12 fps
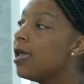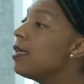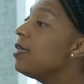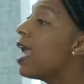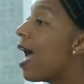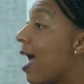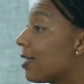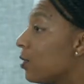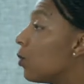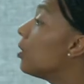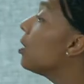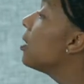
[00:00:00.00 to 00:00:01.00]
yes
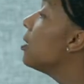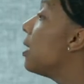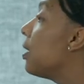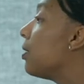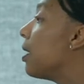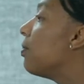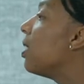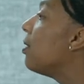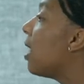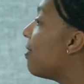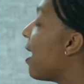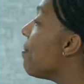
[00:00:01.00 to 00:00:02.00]
or to consider something
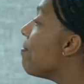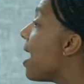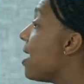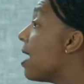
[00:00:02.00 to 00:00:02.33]
that they may